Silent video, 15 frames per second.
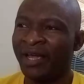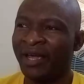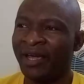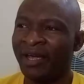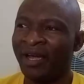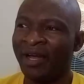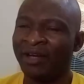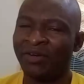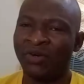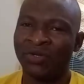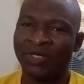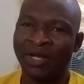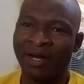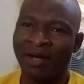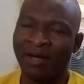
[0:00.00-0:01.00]
air, and
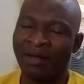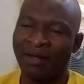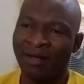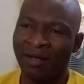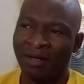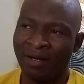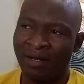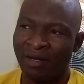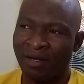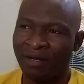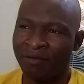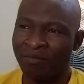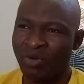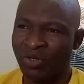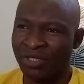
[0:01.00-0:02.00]
other
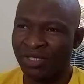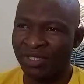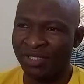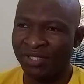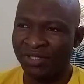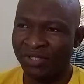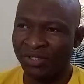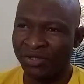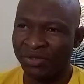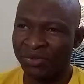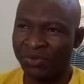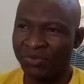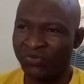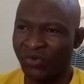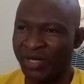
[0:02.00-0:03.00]
body
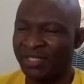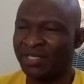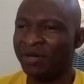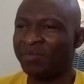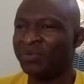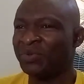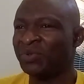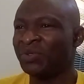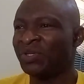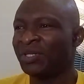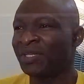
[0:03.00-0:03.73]
tissue. For example,